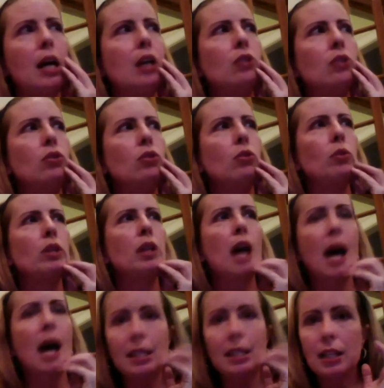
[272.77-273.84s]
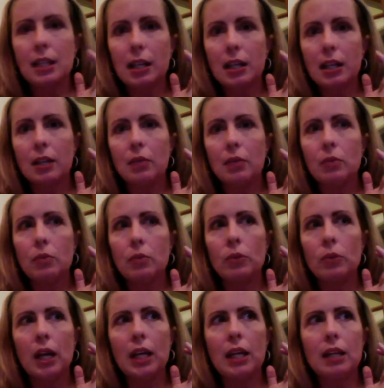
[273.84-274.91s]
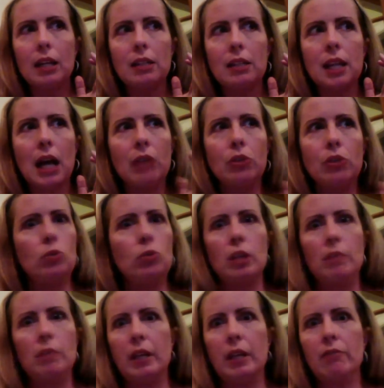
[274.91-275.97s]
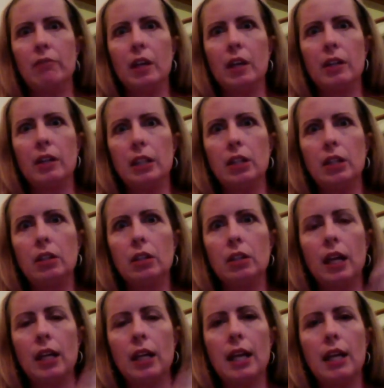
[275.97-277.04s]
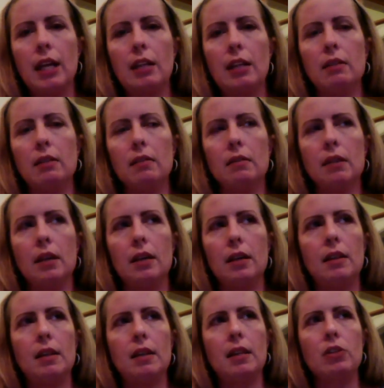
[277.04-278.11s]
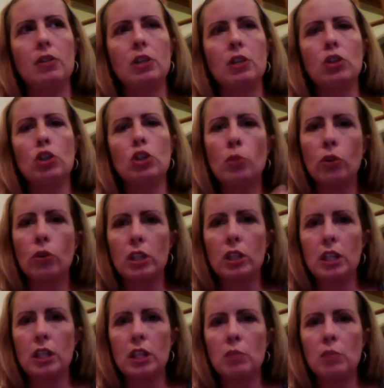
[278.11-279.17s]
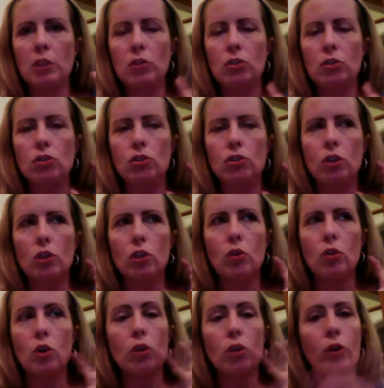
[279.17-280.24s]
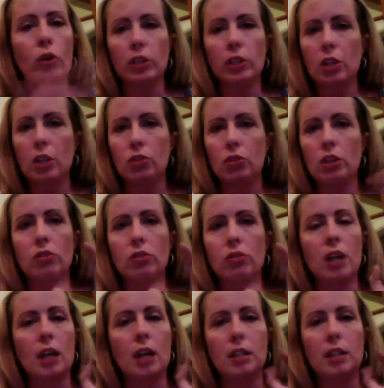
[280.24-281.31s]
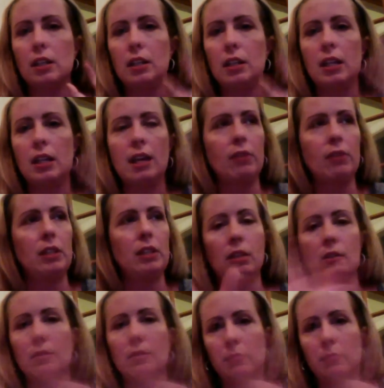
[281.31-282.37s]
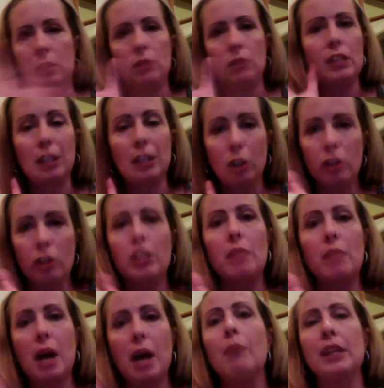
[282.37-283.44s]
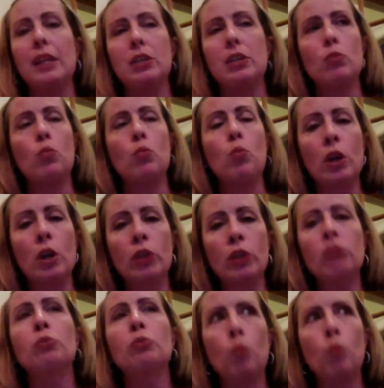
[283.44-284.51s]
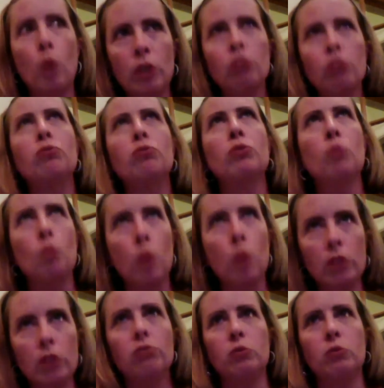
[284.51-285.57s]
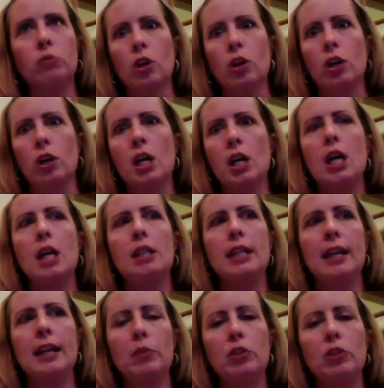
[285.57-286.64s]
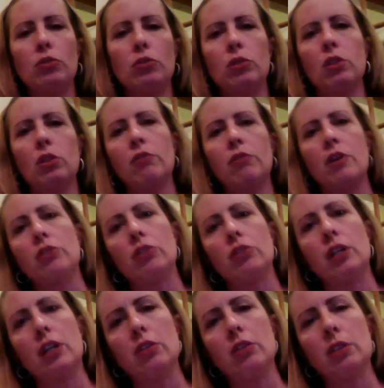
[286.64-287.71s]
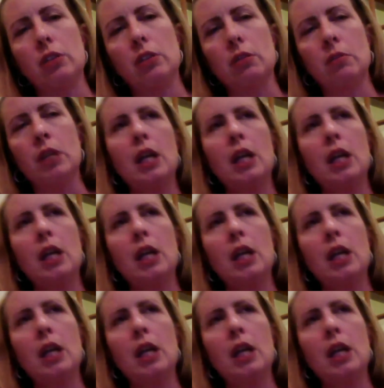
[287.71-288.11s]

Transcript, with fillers: so with Casa, when I said I'll do something, I'll volunteer, and, and, and they're such a small organization, but they're they're all across the country. There's CASA in every single. You have to look them up. They do wonderful, wonderful, wonderful work to help children in the foster care system.